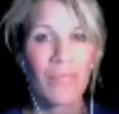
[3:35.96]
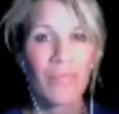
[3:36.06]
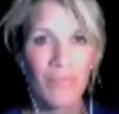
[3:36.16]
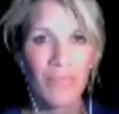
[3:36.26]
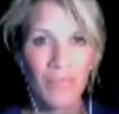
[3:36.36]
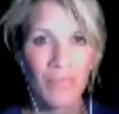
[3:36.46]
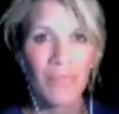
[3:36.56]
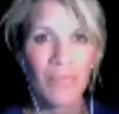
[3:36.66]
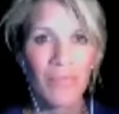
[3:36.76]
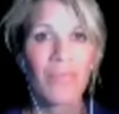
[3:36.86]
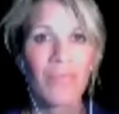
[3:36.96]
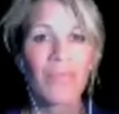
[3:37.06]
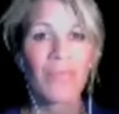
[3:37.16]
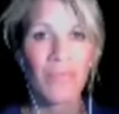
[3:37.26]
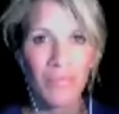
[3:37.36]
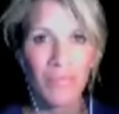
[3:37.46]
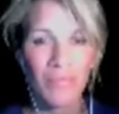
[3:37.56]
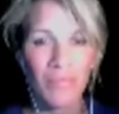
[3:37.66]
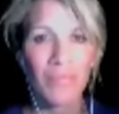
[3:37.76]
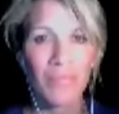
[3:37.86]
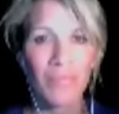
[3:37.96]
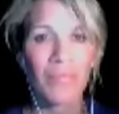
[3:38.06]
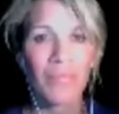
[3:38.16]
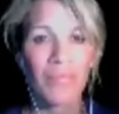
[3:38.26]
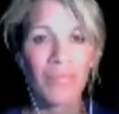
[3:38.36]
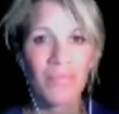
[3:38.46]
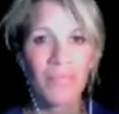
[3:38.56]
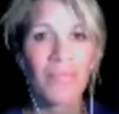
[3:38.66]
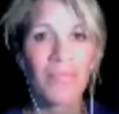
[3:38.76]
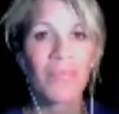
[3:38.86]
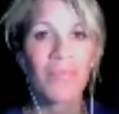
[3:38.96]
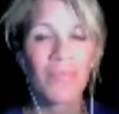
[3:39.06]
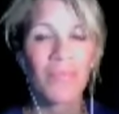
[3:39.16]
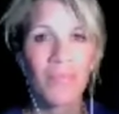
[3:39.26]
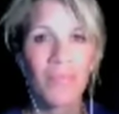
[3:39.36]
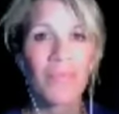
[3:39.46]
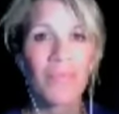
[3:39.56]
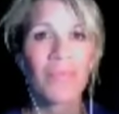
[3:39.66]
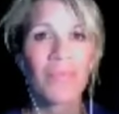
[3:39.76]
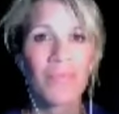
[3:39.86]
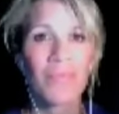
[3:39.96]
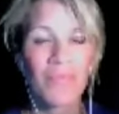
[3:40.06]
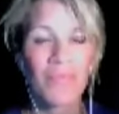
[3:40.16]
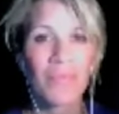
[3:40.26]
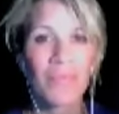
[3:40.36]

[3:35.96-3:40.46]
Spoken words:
(silent)